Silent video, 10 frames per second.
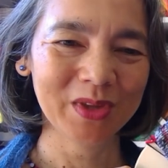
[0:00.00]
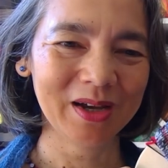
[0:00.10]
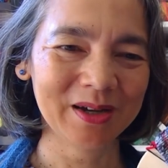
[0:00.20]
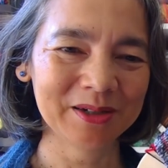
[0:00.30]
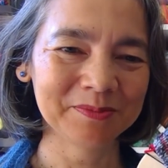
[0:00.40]

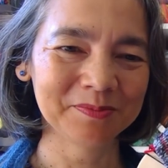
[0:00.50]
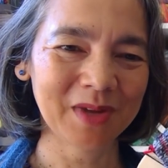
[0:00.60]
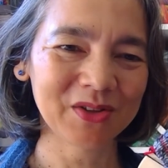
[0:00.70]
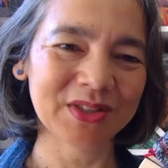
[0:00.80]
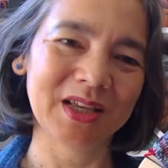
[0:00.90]

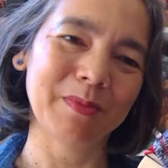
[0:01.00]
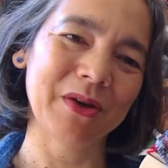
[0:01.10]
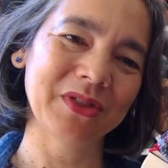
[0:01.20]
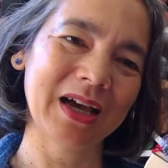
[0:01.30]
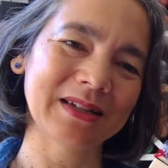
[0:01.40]
I'll see
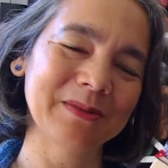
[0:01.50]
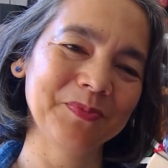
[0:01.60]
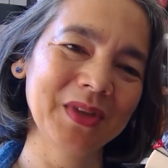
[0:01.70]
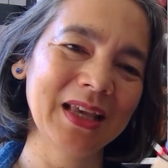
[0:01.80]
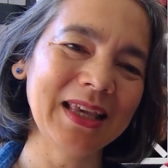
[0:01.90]
about that.
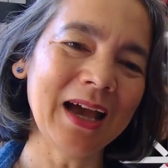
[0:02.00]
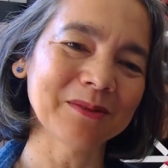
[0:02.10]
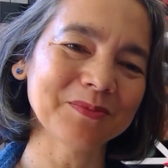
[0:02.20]
Yeah,